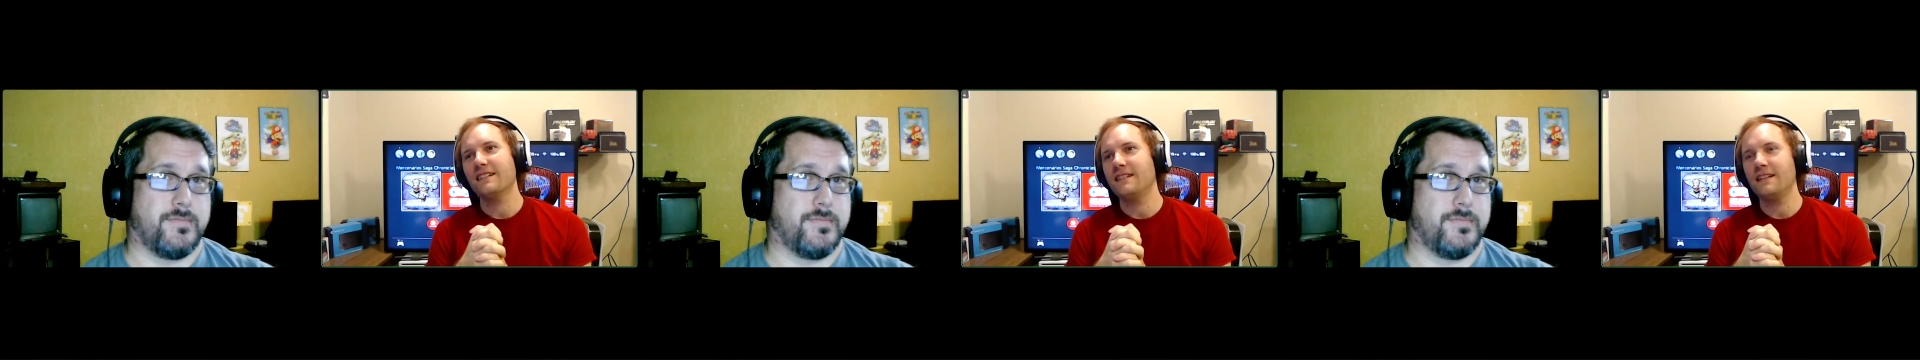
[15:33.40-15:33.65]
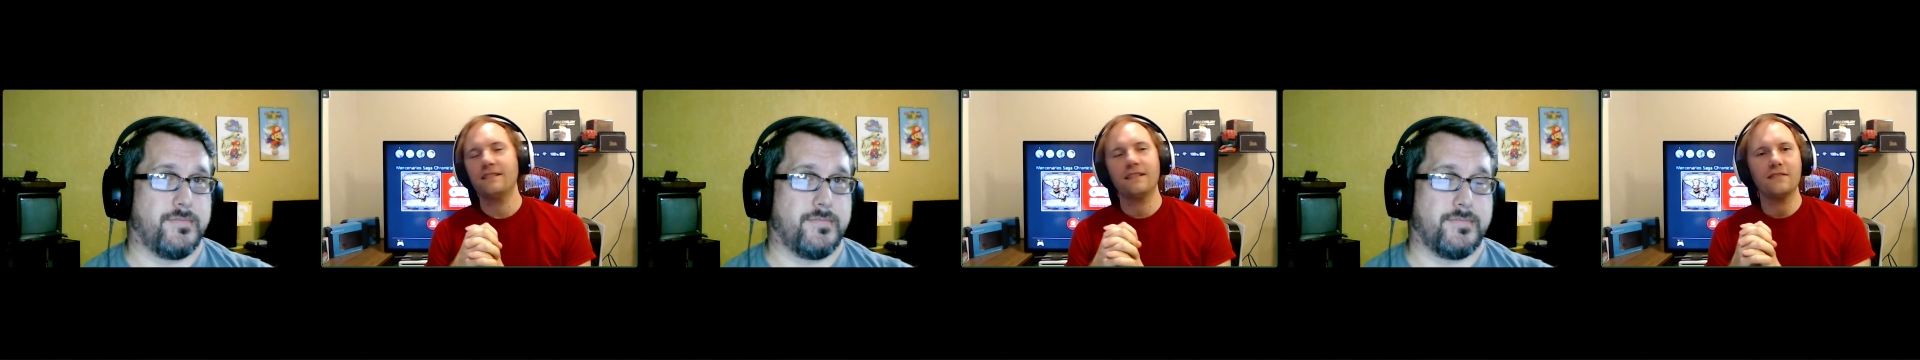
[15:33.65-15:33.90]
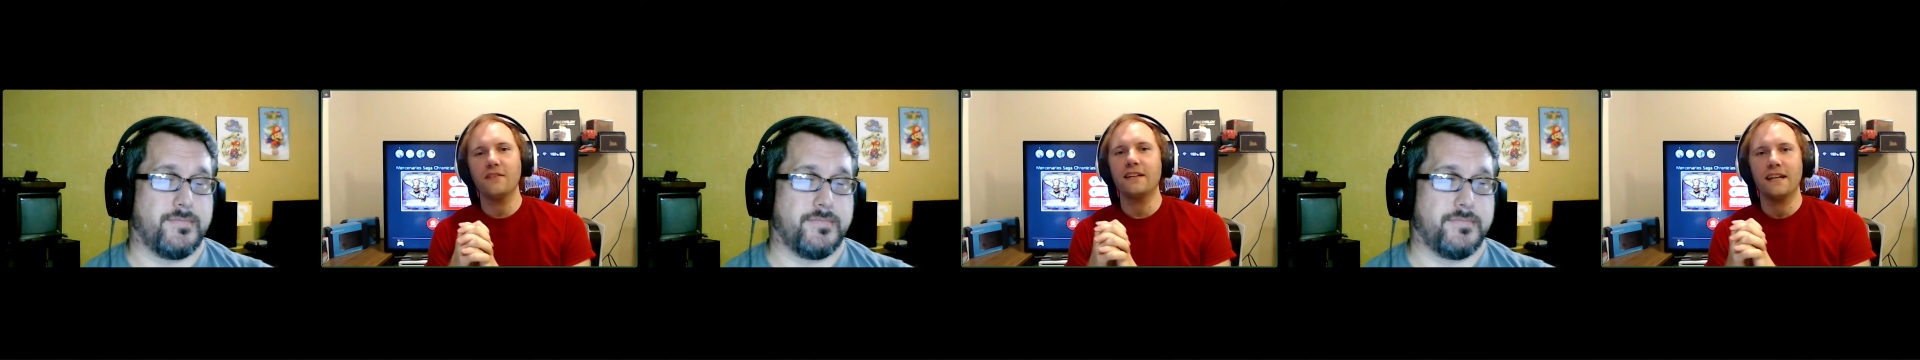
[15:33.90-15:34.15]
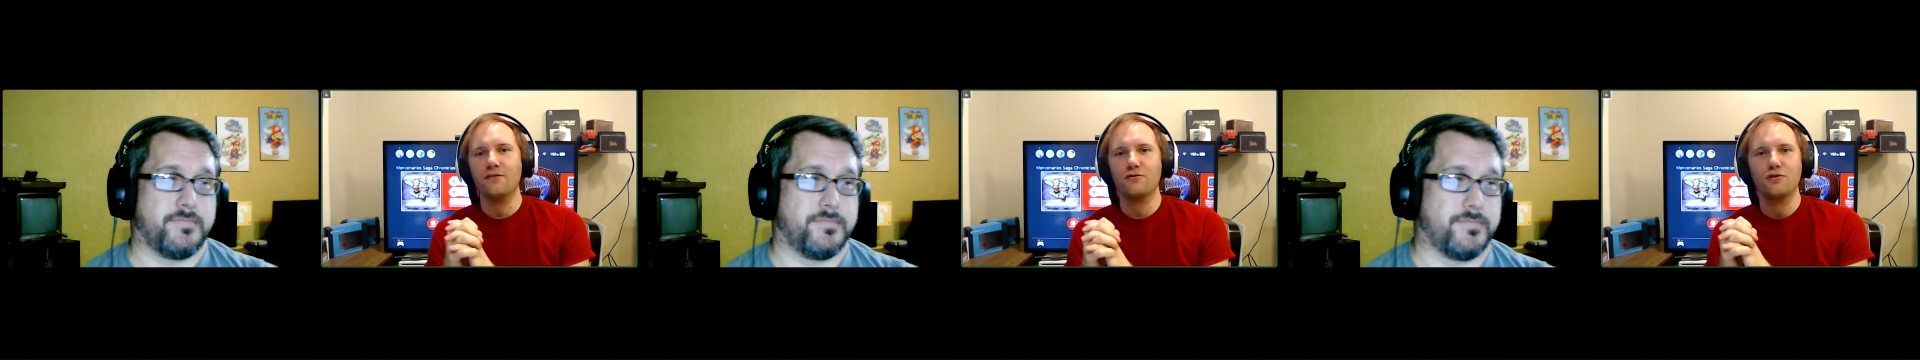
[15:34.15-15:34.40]
Speaker 1: Yeah, he, his
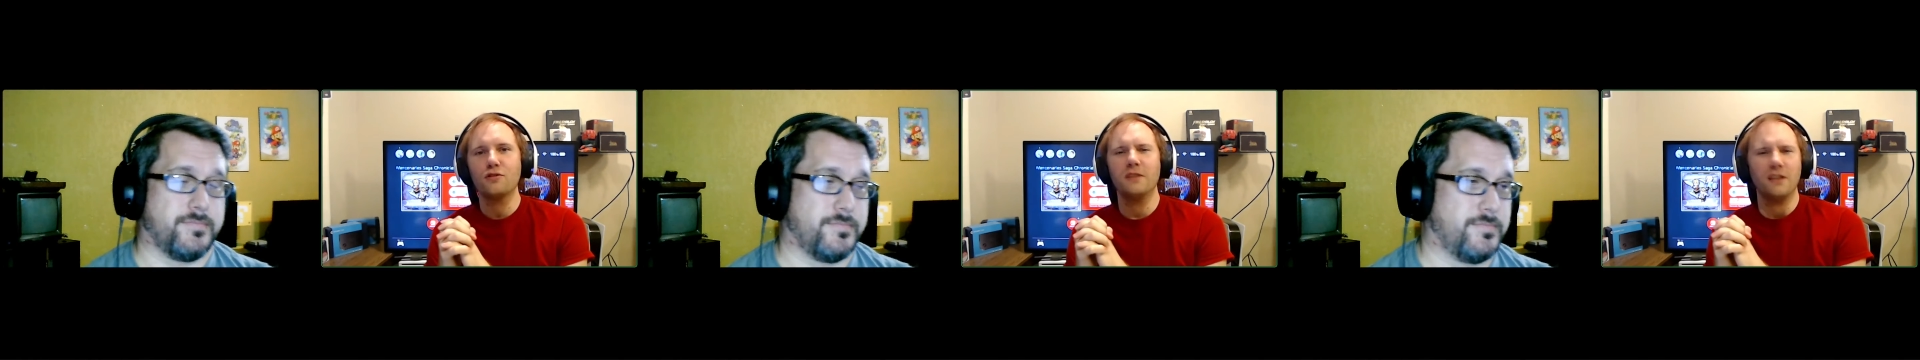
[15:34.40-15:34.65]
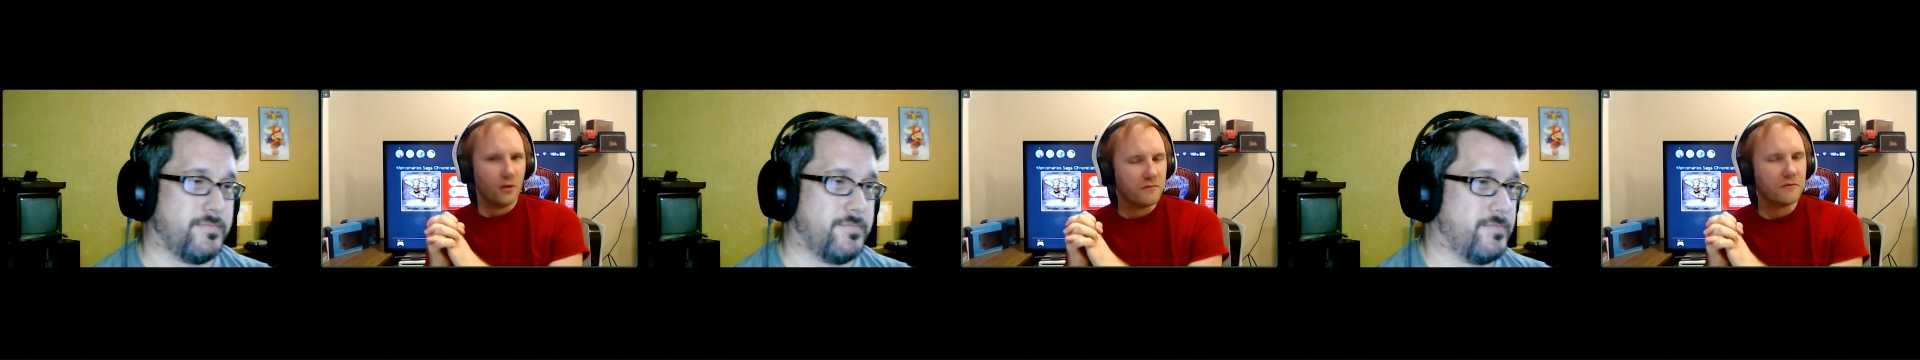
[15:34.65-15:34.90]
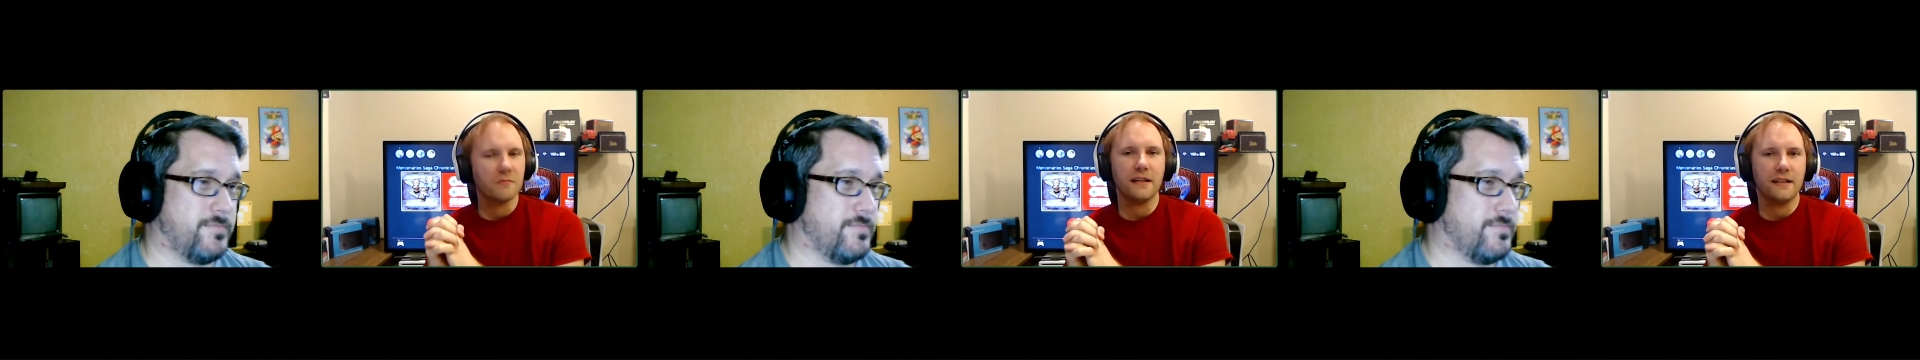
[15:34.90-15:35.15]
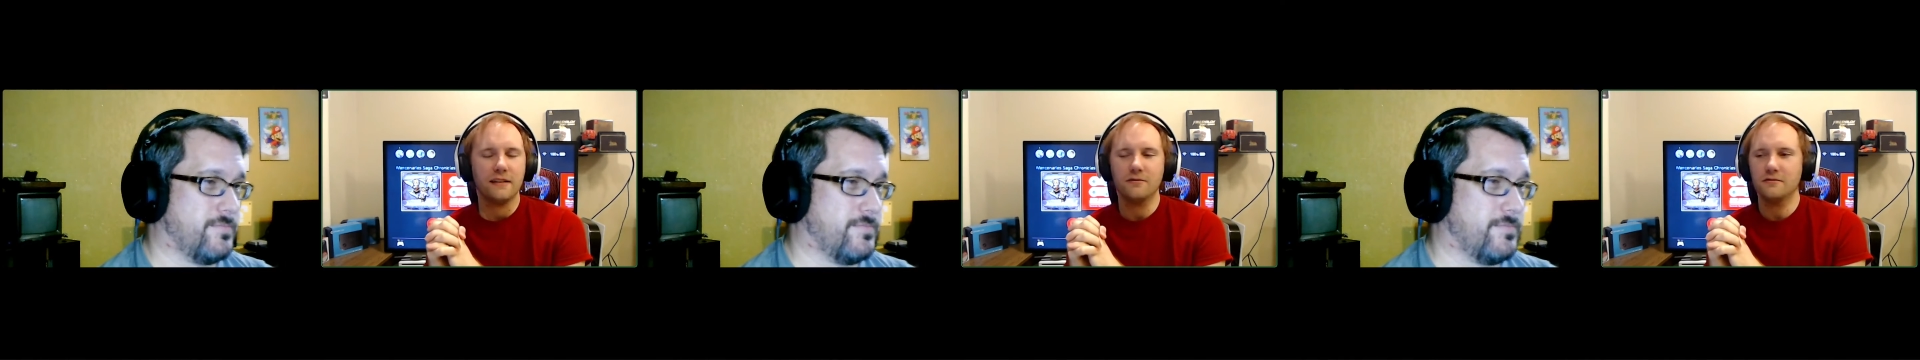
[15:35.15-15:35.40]
vacation should be over
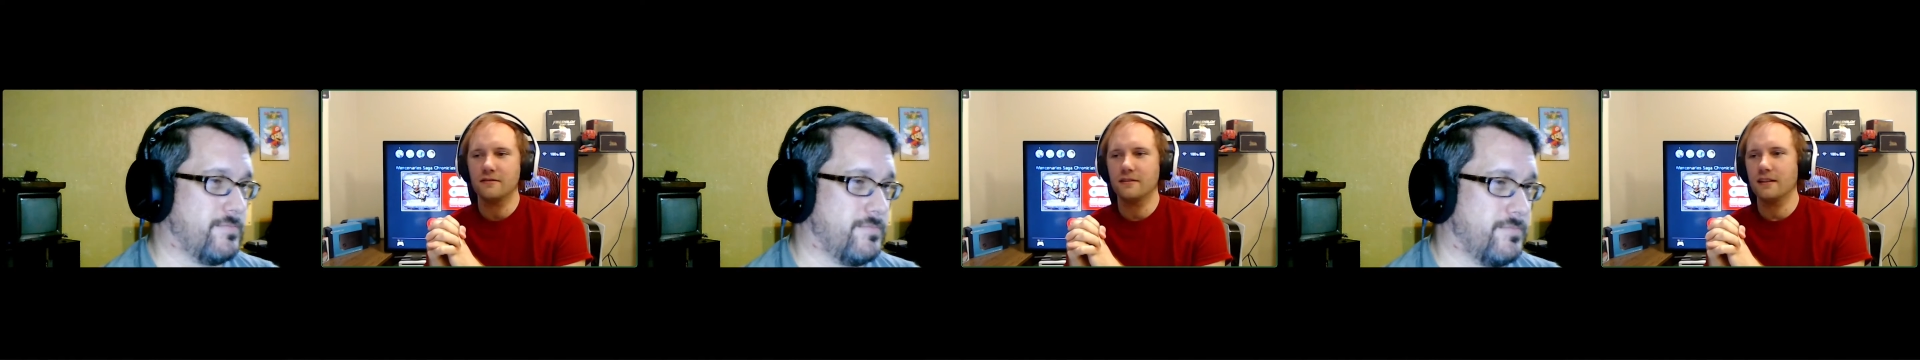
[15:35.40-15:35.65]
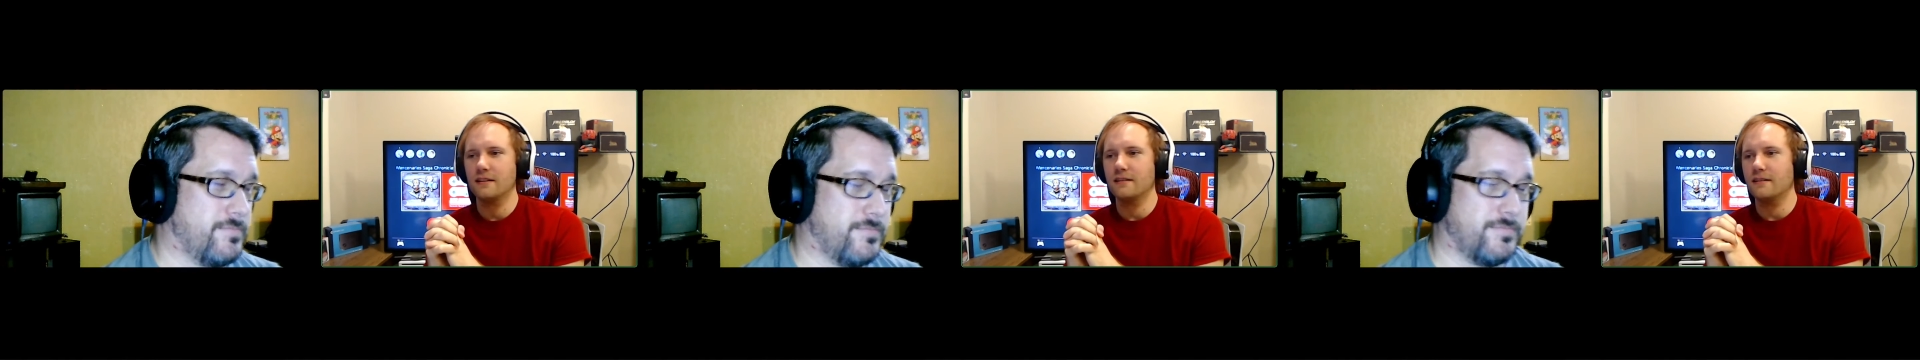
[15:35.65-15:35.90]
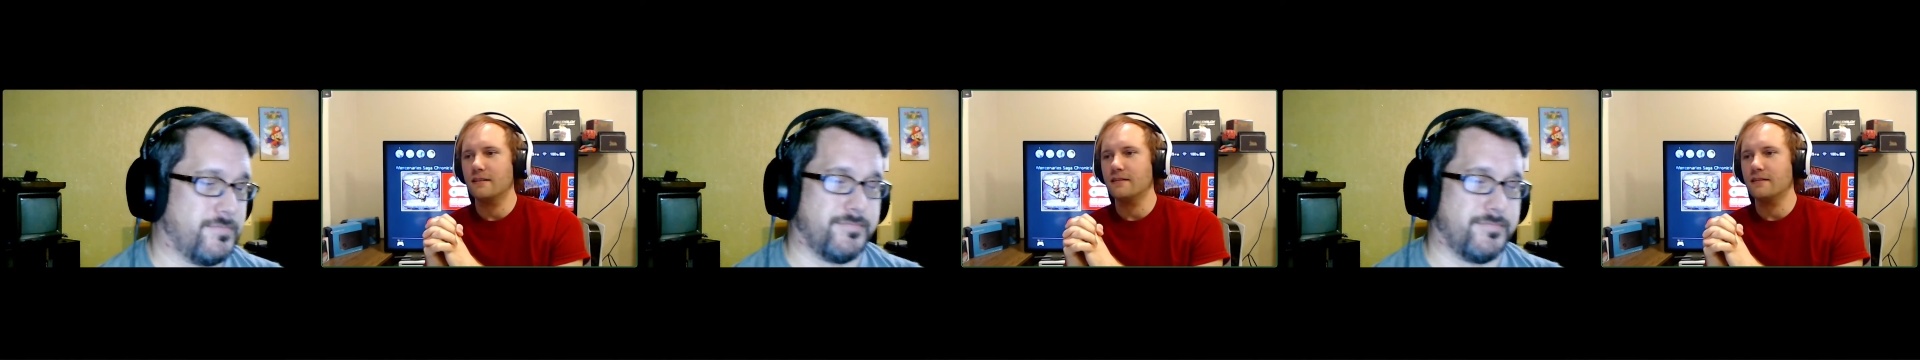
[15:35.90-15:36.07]
by now. Like